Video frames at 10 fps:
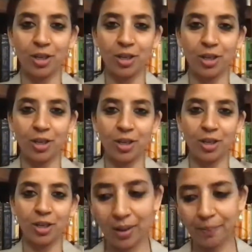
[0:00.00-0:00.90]
So
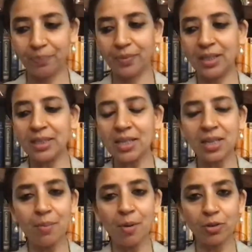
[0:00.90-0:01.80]
these
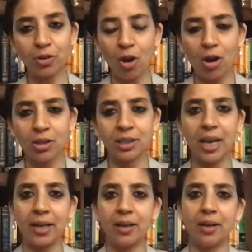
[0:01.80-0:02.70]
are some of the thoughts
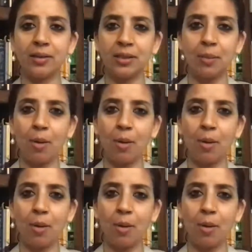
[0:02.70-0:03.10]
and some